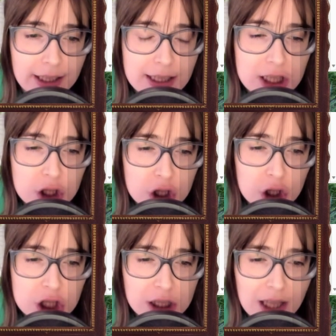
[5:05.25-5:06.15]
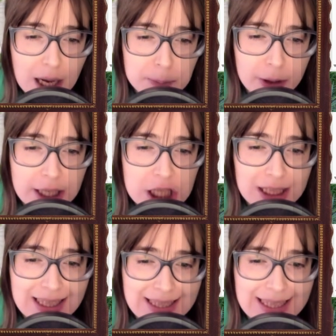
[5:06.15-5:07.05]
It is a surgical operation
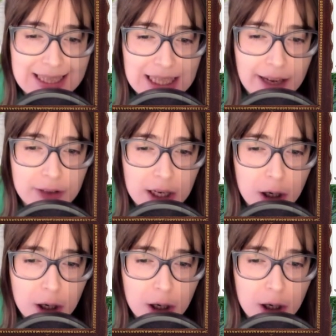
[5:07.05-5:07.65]
consisting of the